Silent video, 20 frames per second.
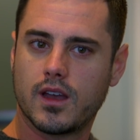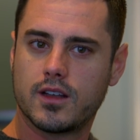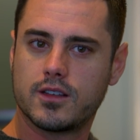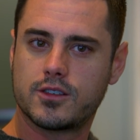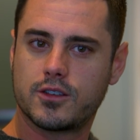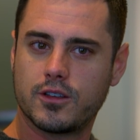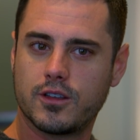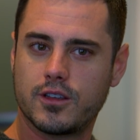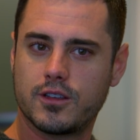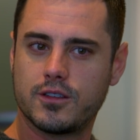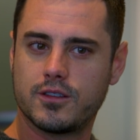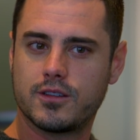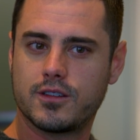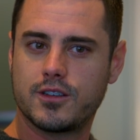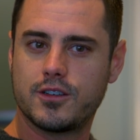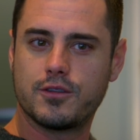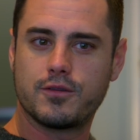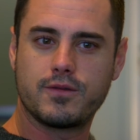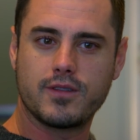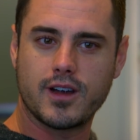So then
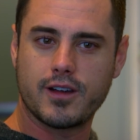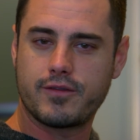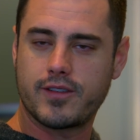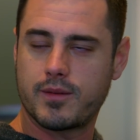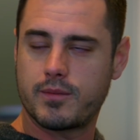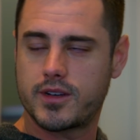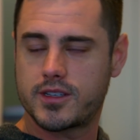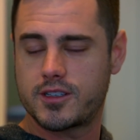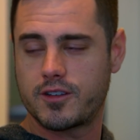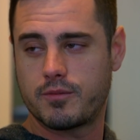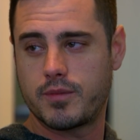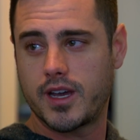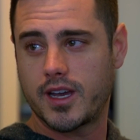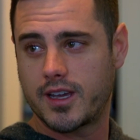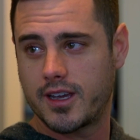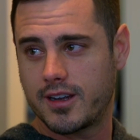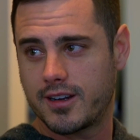you've, I found myself back